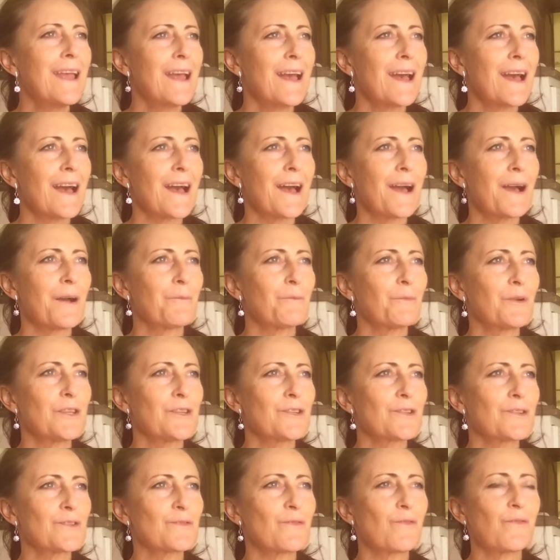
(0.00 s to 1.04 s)
And we
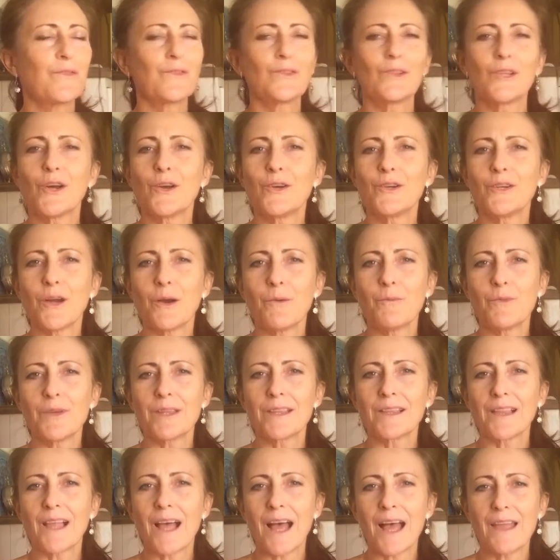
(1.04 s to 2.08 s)
just float on with
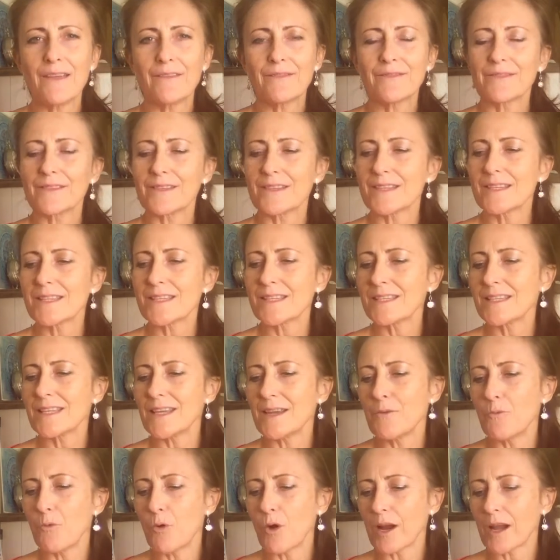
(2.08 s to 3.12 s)
life and see
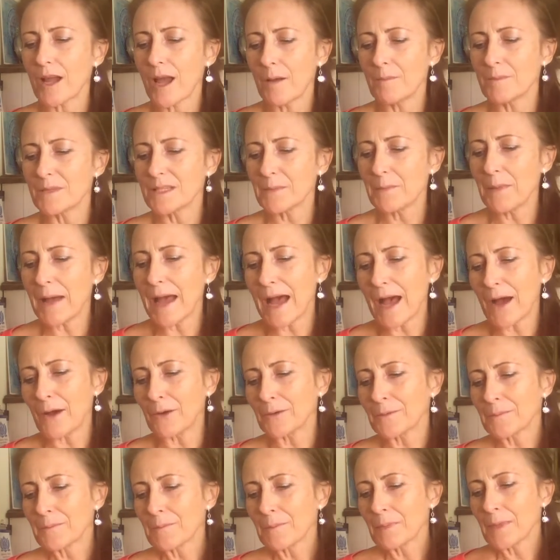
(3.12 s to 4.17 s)
what comes about.
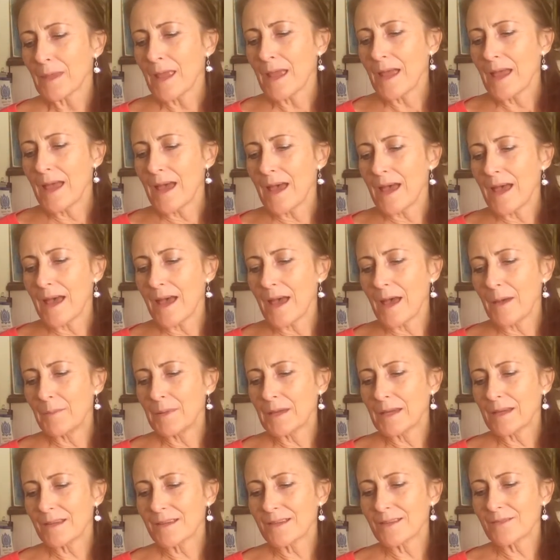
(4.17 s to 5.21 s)

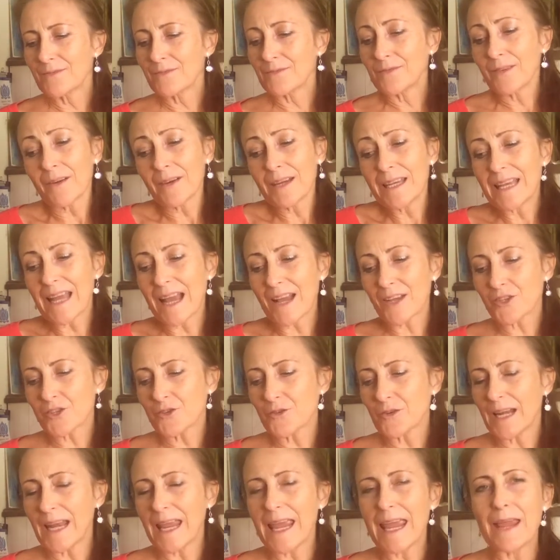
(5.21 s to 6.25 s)
Because very
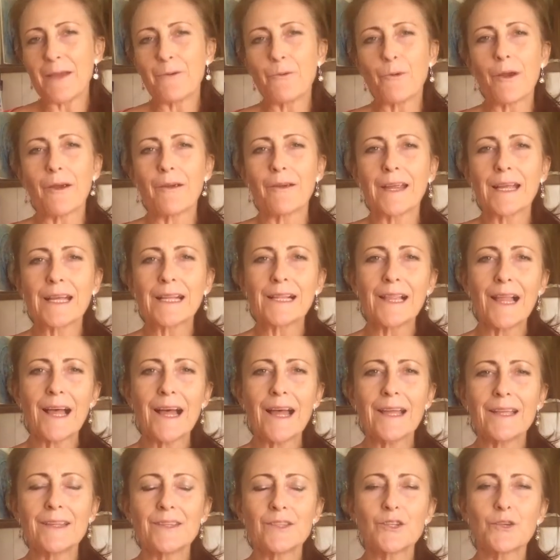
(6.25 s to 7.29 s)
naturally, we're
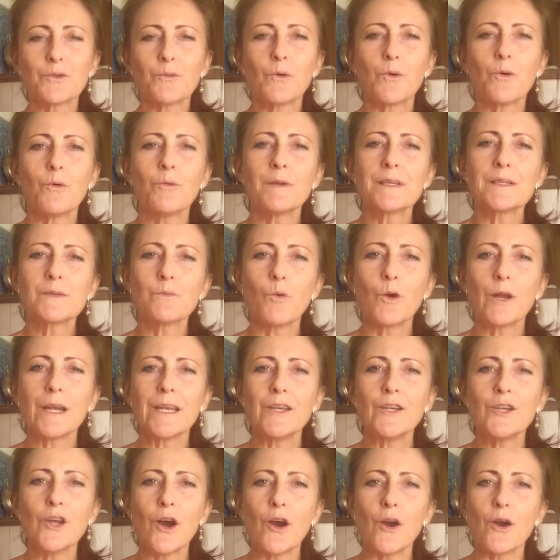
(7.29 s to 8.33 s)
inclined to always want to
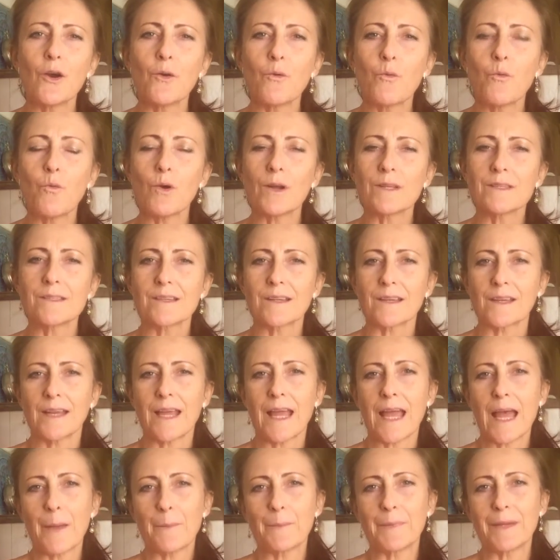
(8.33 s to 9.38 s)
know what's going to
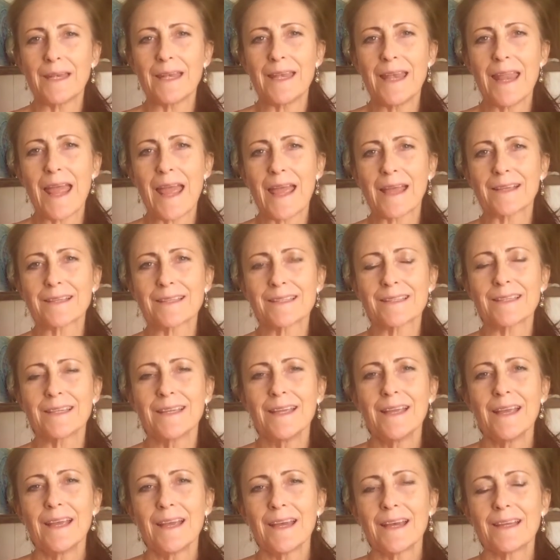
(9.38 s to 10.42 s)
happen next.
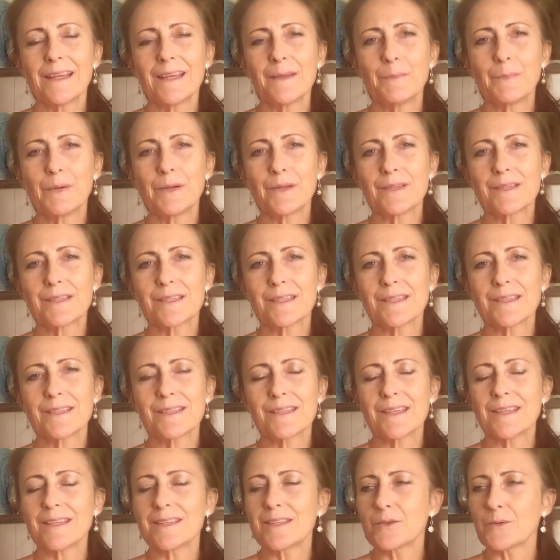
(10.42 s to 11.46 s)
And it puts us
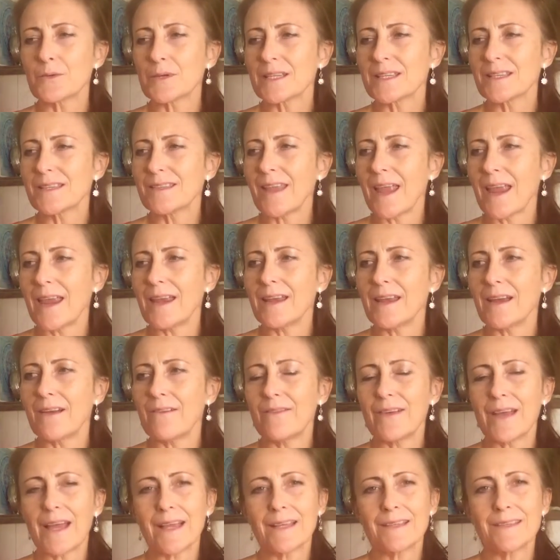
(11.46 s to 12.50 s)
into a state of
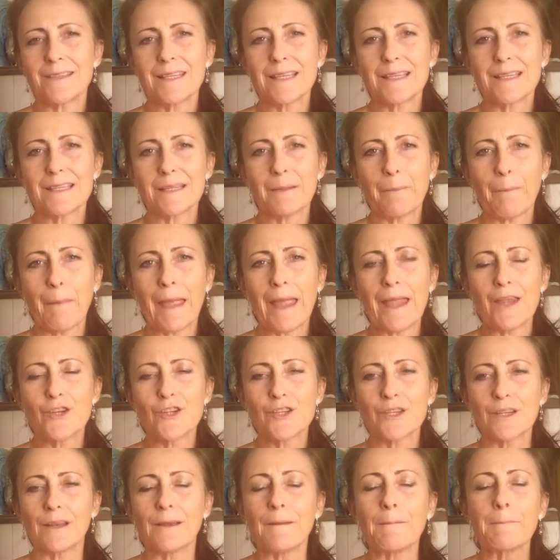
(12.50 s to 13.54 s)

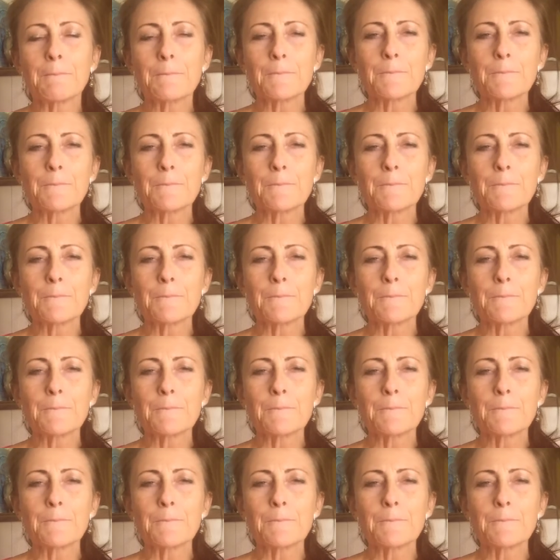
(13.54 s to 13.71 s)
anticipation.